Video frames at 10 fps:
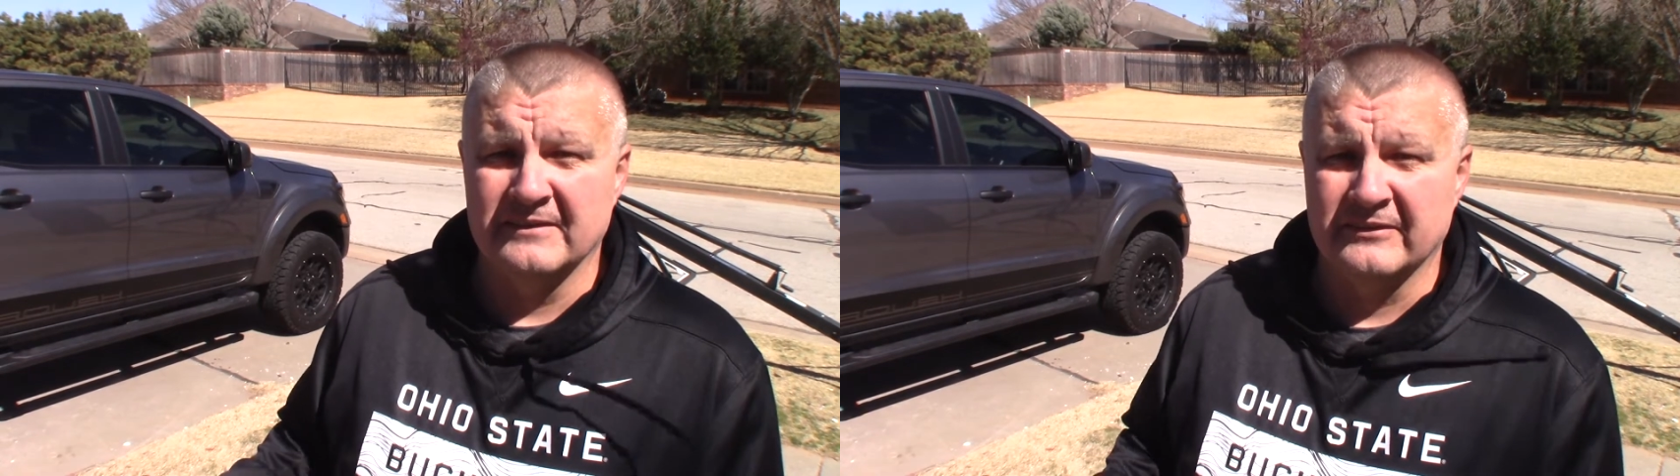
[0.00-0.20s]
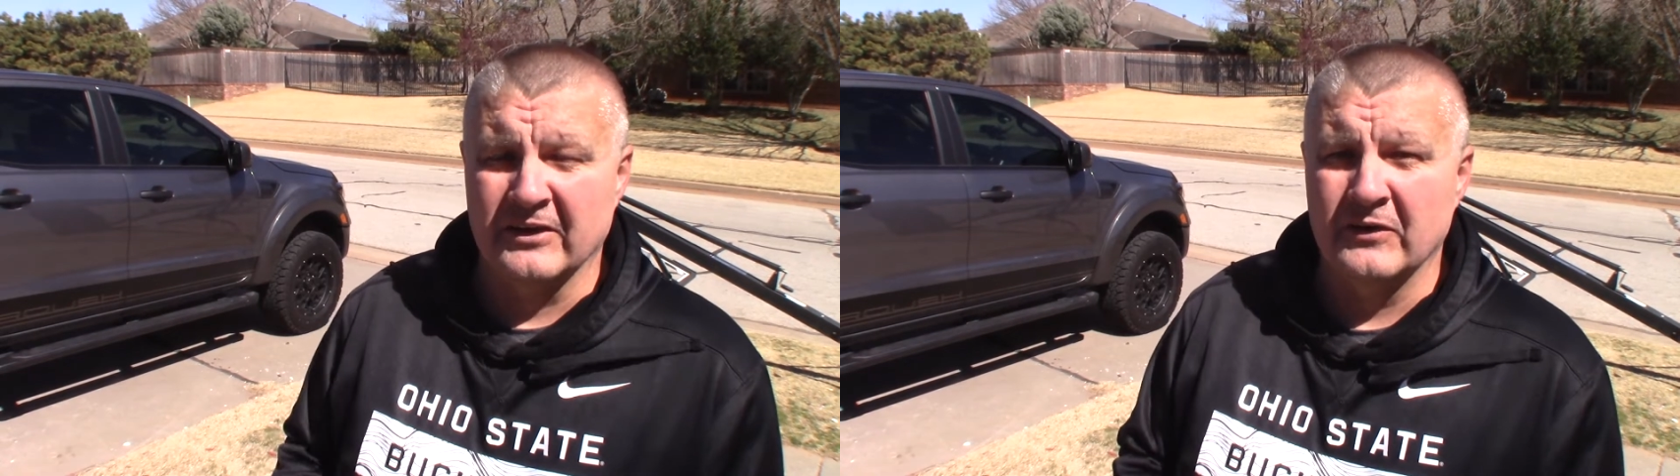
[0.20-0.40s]

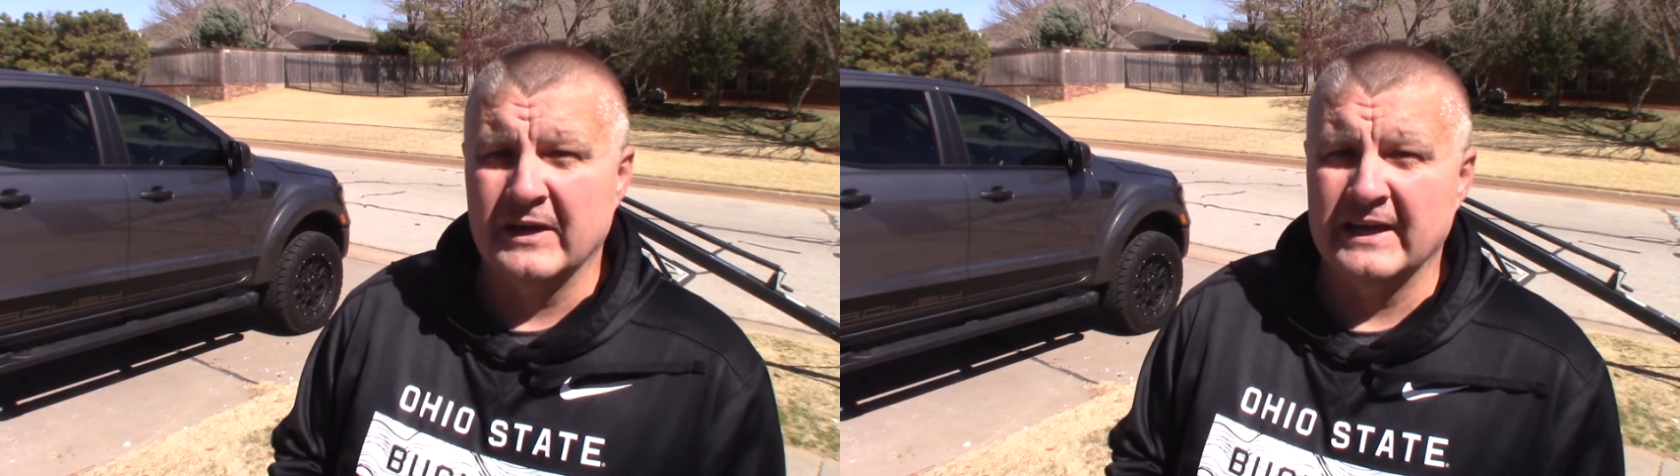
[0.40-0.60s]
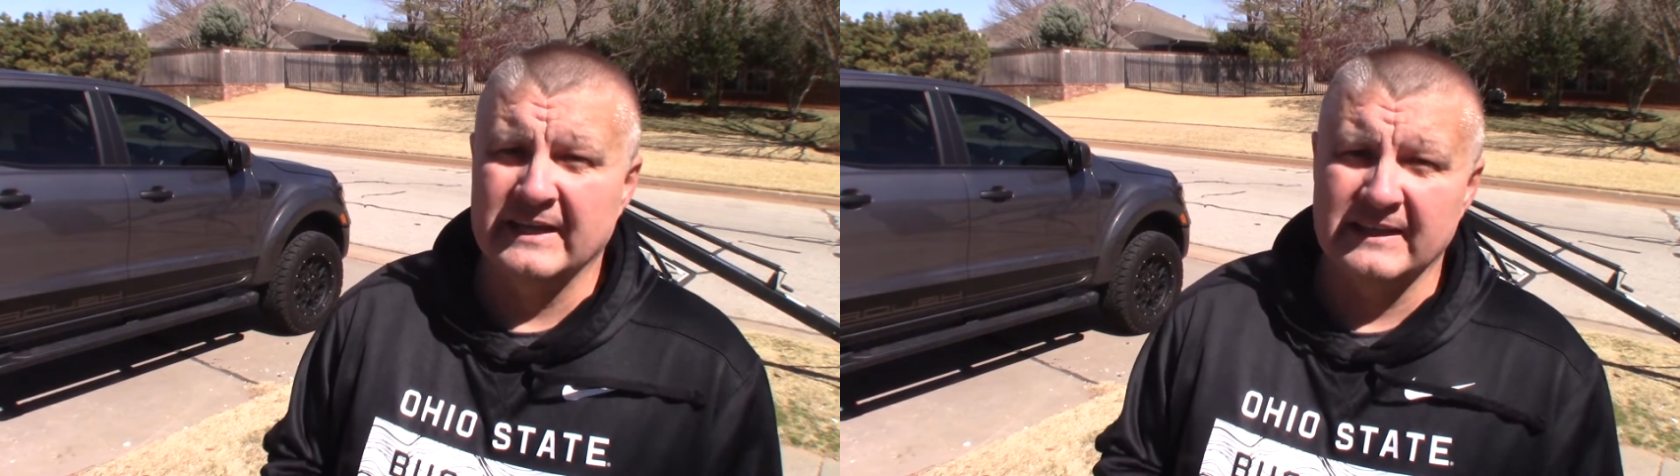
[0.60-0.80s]
So
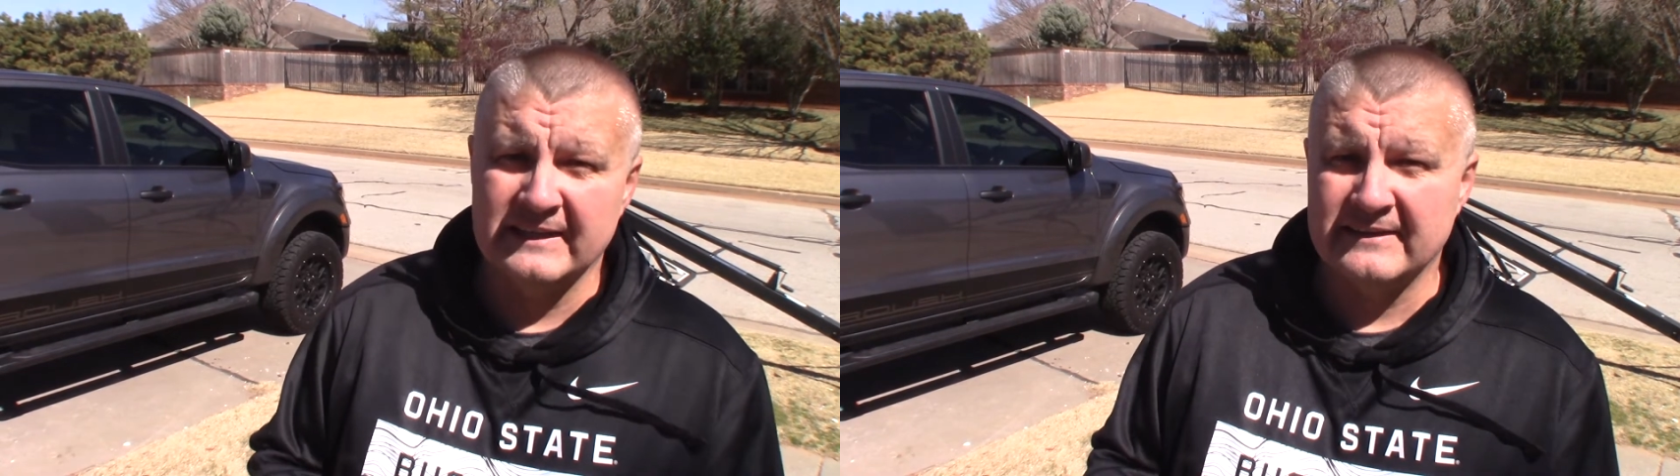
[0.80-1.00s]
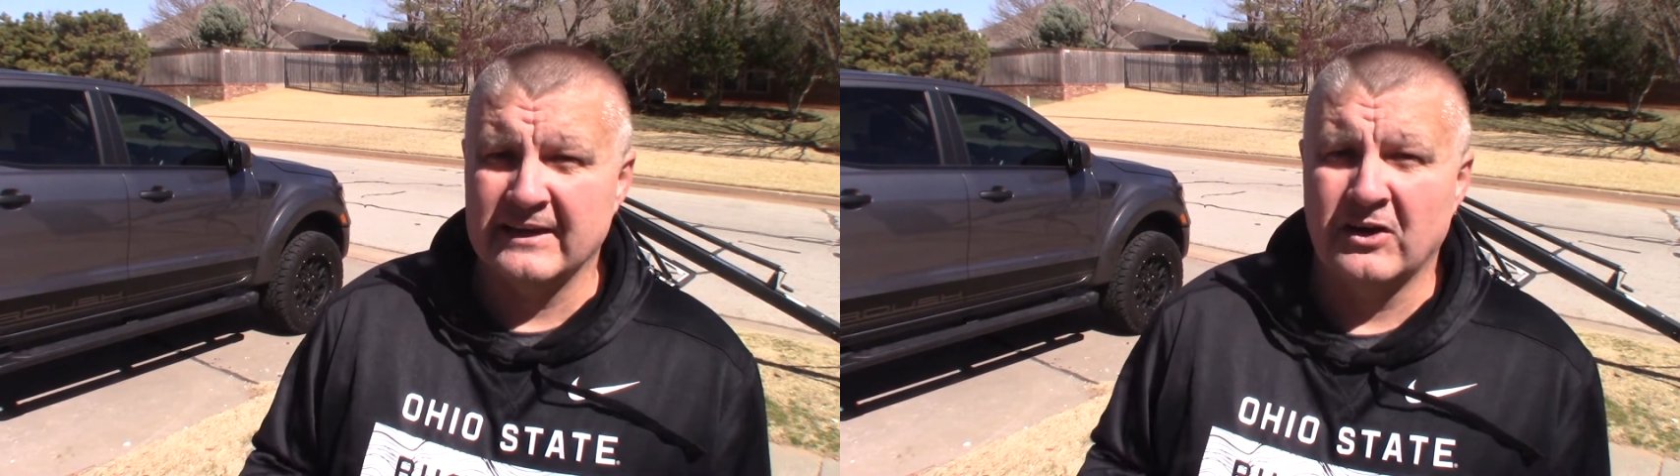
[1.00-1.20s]
it had
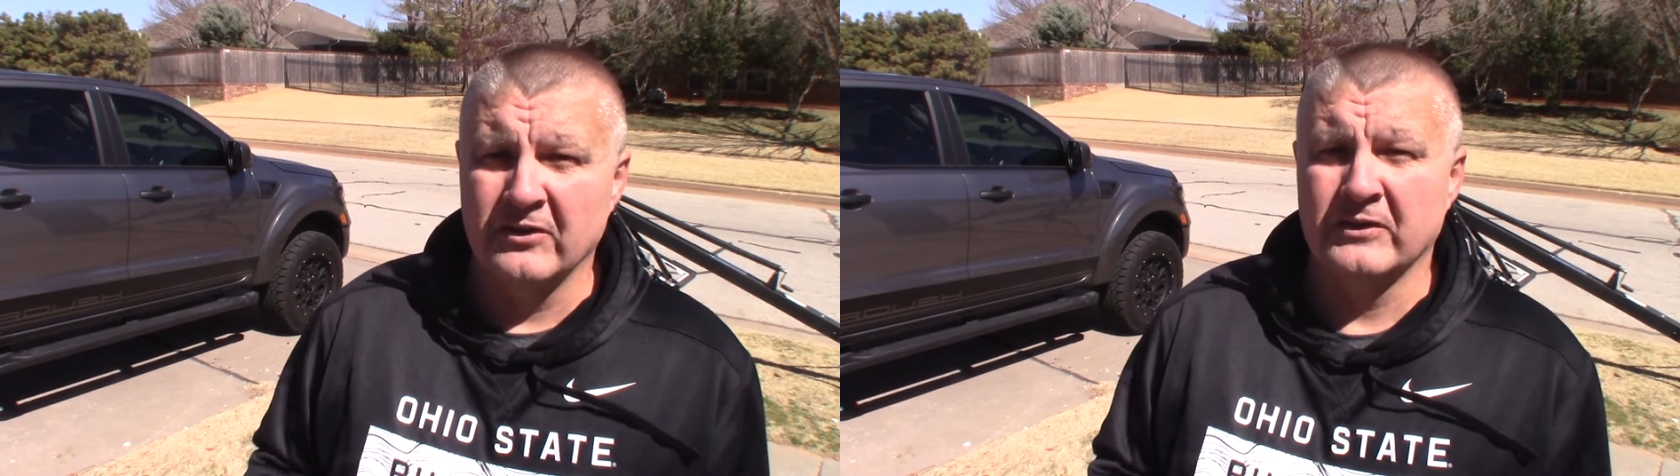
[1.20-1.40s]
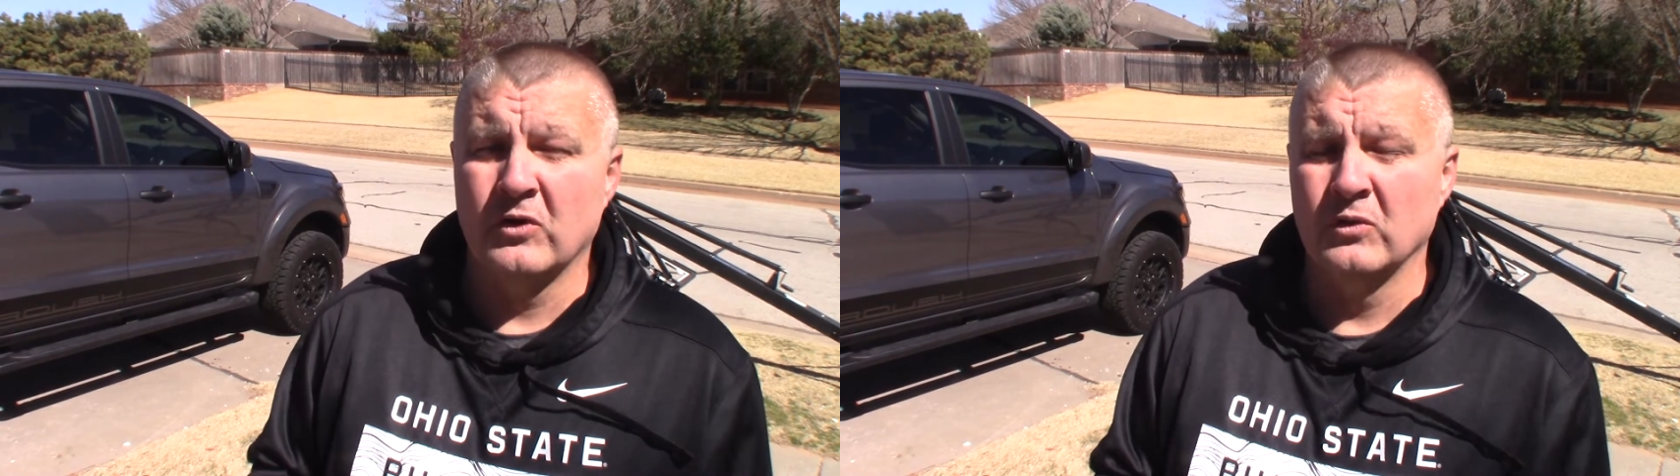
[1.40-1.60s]
leaked out all
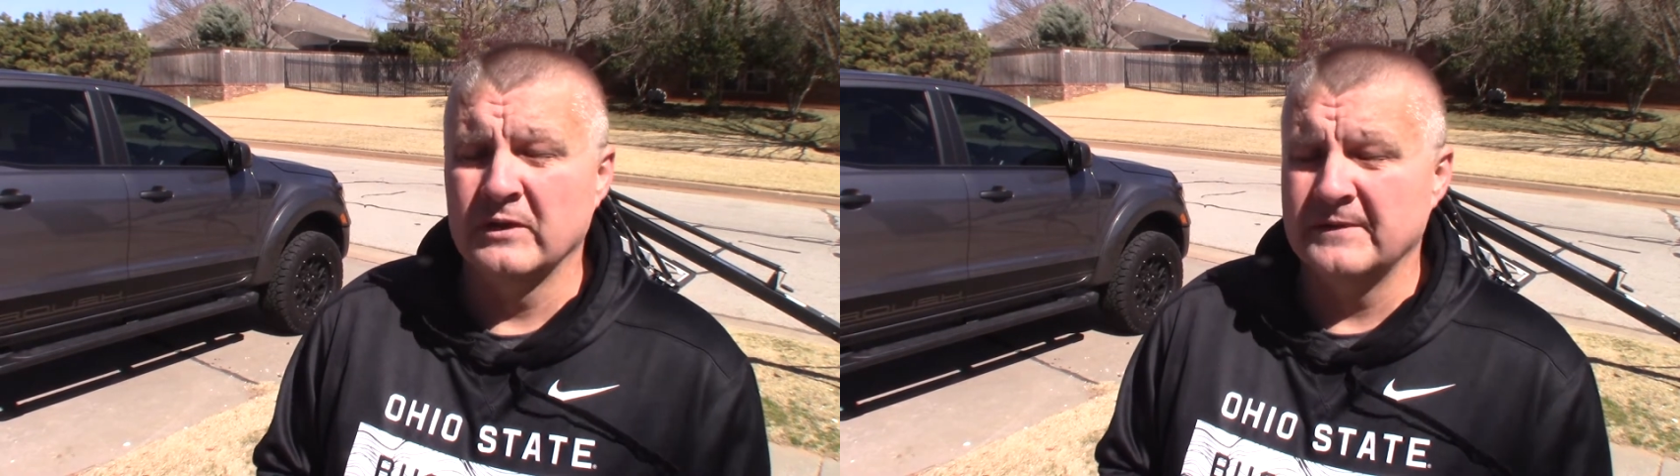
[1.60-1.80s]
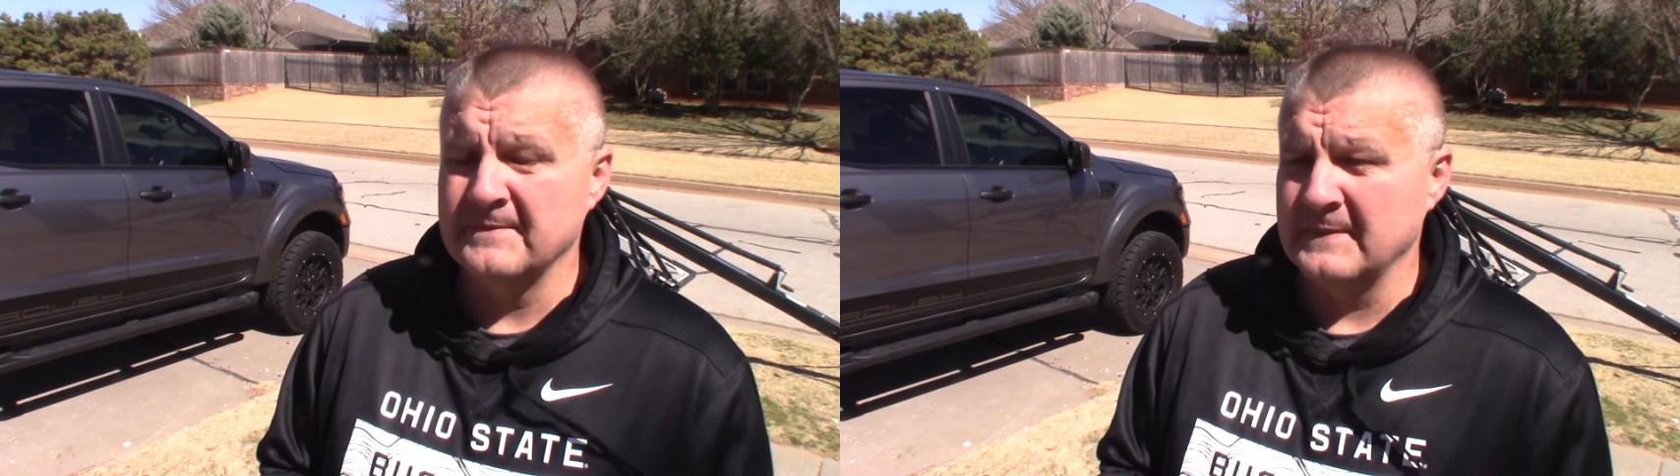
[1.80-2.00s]
the coolant.